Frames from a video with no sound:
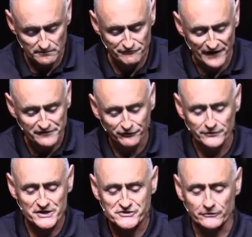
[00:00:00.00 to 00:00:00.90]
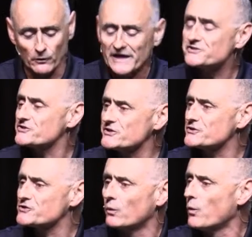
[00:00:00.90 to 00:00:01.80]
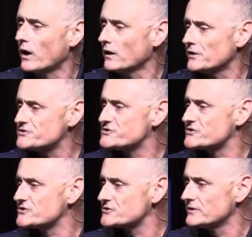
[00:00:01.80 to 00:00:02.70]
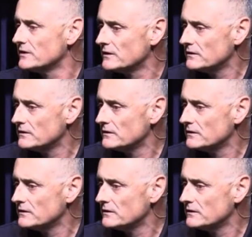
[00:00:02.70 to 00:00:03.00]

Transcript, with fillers: Faithfulness and righteousness are words